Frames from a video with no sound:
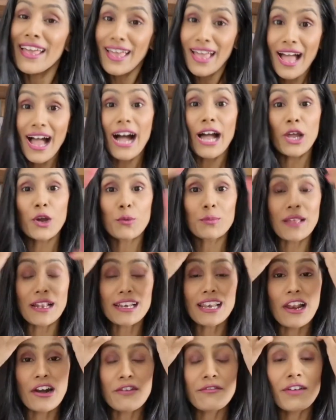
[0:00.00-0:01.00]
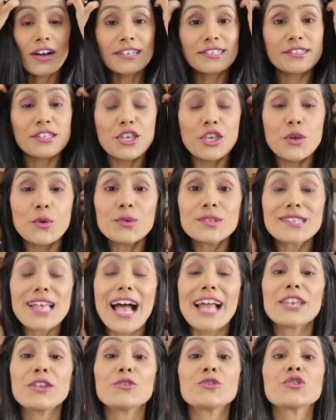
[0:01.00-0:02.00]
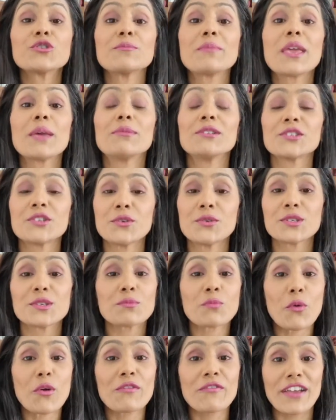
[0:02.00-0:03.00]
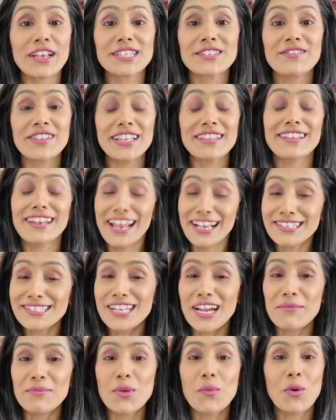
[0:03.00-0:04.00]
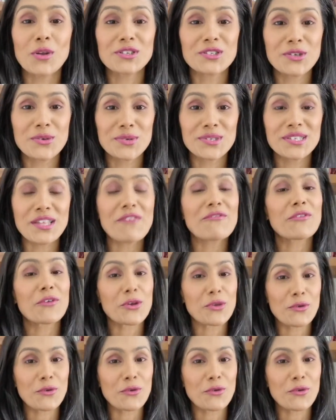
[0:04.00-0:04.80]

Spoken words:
I hope that clarifies the use and you should be able to use it more effectively the next time you want to use them for your